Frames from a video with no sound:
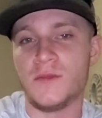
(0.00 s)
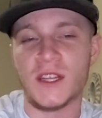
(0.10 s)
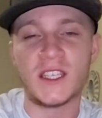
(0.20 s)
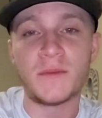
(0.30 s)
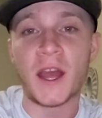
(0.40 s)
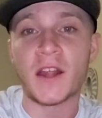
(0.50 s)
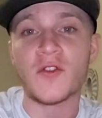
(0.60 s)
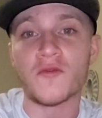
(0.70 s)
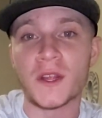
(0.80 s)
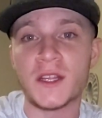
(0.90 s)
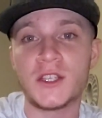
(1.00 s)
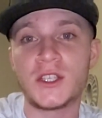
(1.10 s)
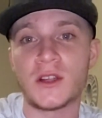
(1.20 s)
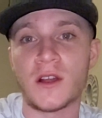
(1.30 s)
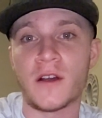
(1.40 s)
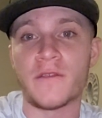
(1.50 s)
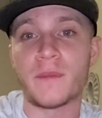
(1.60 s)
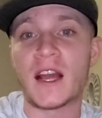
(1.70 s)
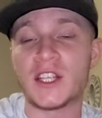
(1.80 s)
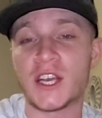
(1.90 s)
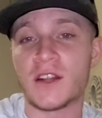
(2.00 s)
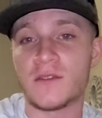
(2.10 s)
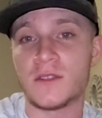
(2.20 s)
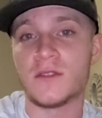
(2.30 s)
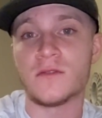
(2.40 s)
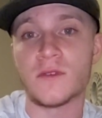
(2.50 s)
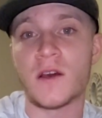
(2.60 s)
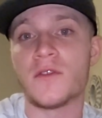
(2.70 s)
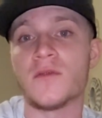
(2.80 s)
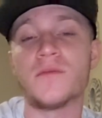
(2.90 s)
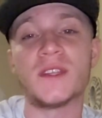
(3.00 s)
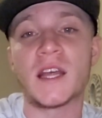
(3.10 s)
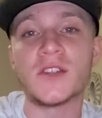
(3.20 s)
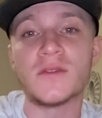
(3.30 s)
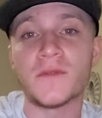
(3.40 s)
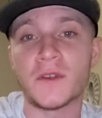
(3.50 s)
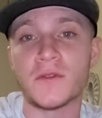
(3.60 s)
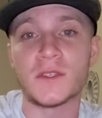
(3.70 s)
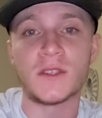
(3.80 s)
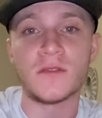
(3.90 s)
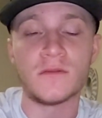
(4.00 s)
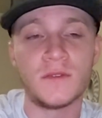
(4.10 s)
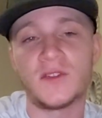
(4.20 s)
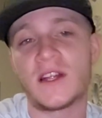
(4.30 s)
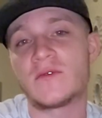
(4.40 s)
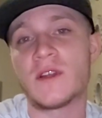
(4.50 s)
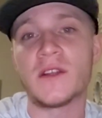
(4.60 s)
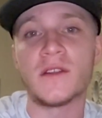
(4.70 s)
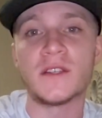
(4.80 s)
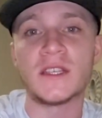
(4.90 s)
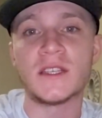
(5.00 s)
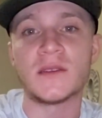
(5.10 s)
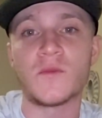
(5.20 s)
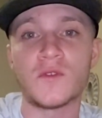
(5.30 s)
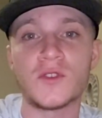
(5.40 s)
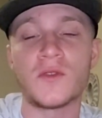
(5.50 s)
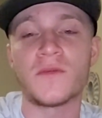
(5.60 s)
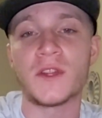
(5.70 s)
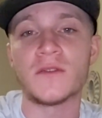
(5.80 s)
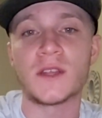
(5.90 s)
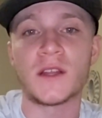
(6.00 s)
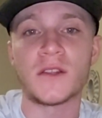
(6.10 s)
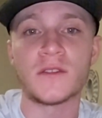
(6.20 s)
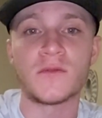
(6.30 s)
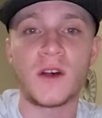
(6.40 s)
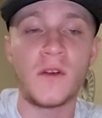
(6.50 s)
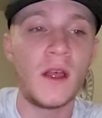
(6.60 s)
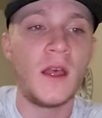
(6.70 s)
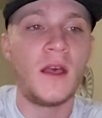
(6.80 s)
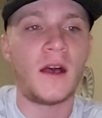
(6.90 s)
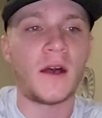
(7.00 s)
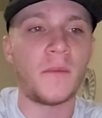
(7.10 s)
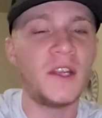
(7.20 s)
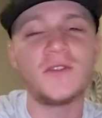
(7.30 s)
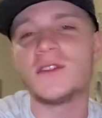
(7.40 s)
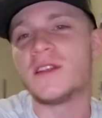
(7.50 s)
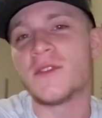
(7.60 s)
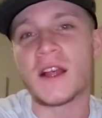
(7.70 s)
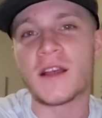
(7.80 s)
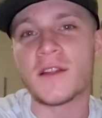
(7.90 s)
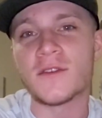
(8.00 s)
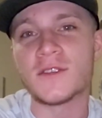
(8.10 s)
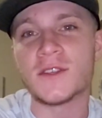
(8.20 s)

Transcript: expand the reach of my channel to other potential viewers too. So that's why you're gonna see some more short videos on there as well. Uh, make sure to leave a like on those